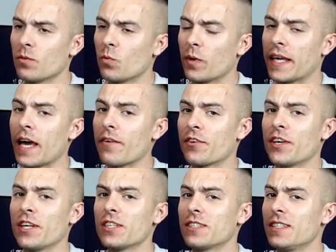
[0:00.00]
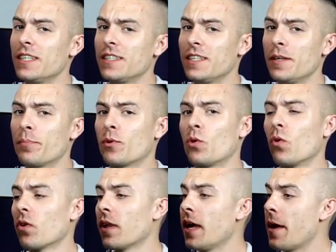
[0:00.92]
We have here the
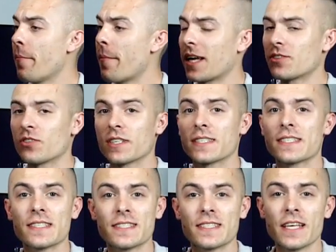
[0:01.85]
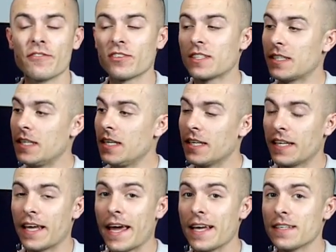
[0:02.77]
Deepcool Matrix
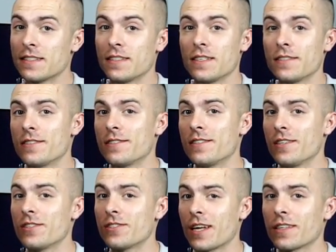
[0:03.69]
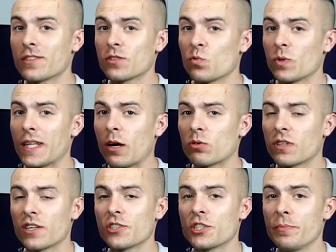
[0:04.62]
70 case. This is the standard without
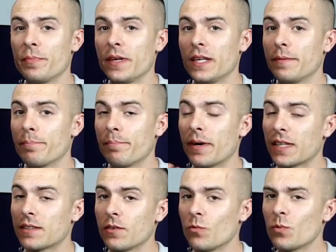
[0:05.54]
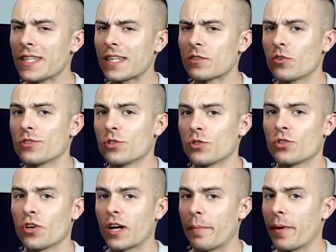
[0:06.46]
RGB, but we're not going to
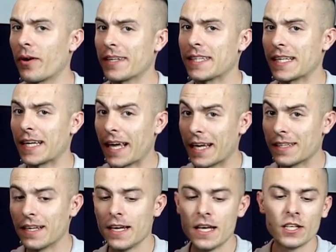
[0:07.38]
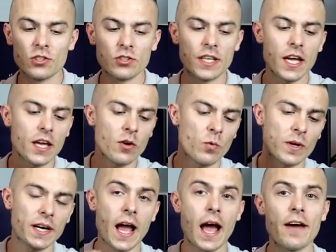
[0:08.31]
talk about it again. Today
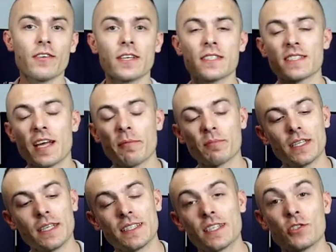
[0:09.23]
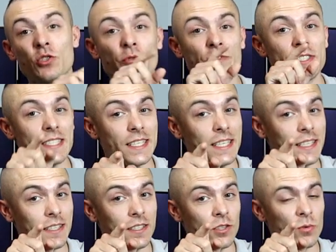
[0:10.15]
we're having something that you've
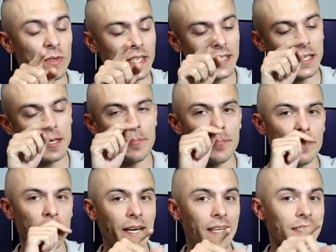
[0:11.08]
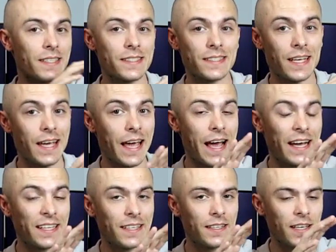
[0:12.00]
seen it already, but I didn't say
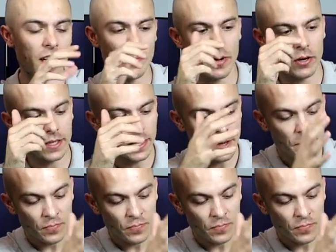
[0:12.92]
anything about it.